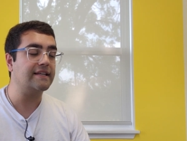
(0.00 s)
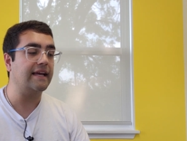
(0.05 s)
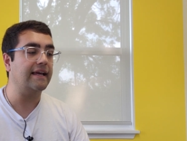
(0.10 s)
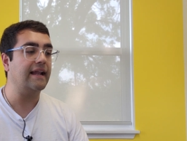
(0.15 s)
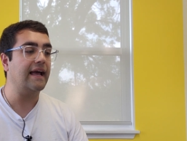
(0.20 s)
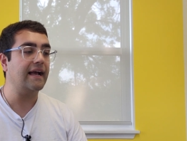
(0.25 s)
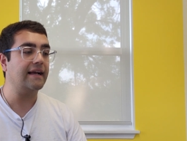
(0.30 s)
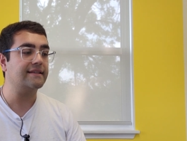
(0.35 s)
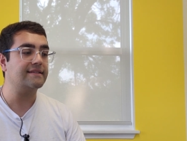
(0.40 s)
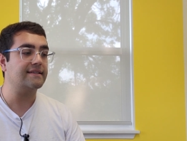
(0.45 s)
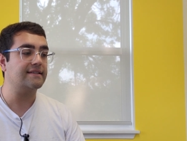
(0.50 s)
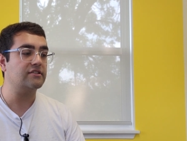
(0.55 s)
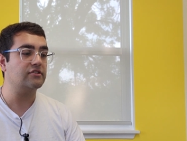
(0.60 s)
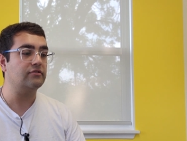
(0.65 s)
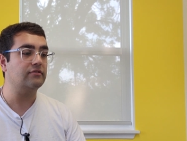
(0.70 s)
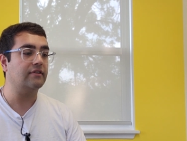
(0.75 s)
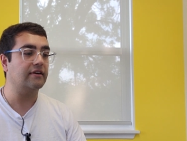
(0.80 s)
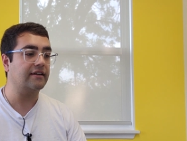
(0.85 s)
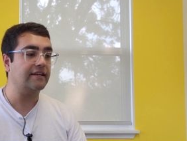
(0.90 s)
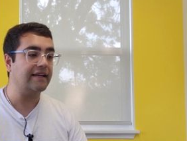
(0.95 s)
get access
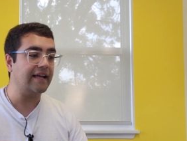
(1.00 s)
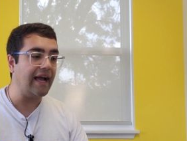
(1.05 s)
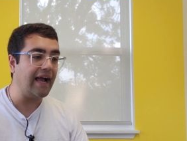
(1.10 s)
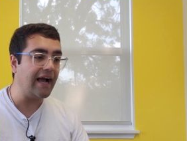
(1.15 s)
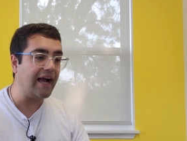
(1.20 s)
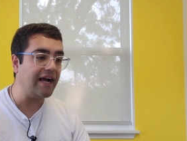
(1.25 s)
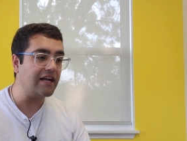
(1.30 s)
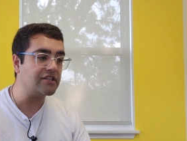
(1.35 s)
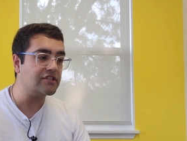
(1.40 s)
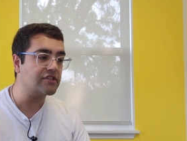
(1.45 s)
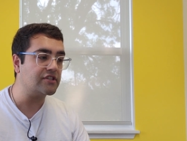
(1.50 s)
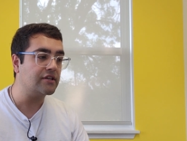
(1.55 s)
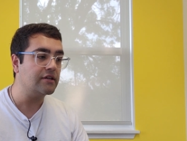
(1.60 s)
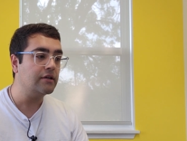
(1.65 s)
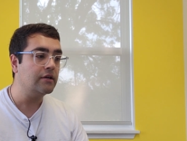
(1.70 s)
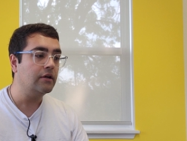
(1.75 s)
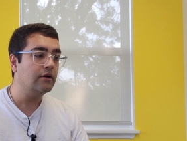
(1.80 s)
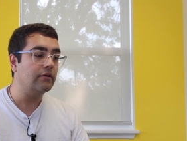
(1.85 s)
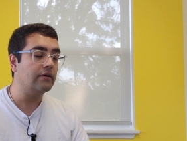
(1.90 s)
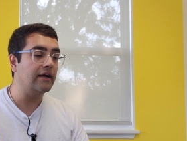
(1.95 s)
to their cash,
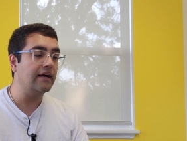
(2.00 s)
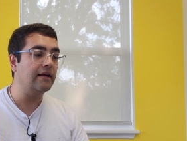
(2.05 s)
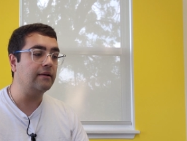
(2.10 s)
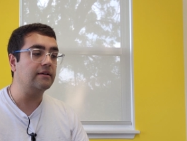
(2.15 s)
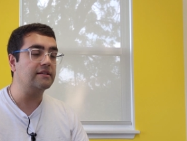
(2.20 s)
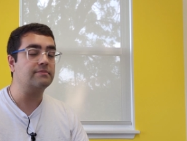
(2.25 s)
right?